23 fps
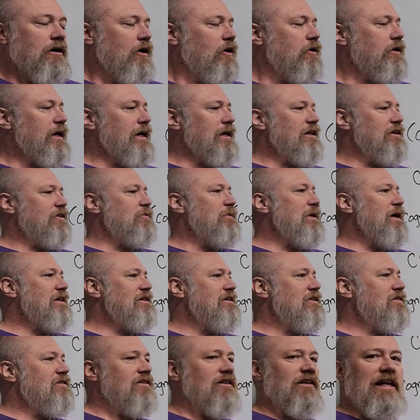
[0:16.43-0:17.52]
Okay, let's make
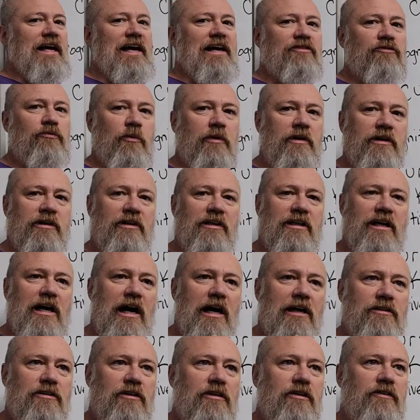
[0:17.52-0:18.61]
this the last one in the
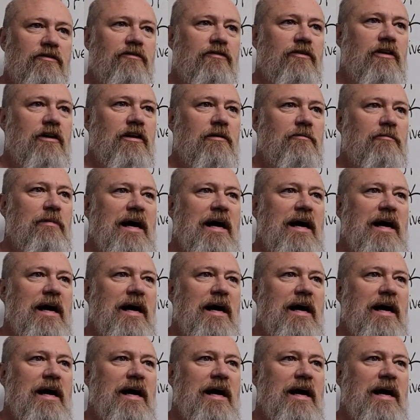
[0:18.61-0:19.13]
cognitive uh,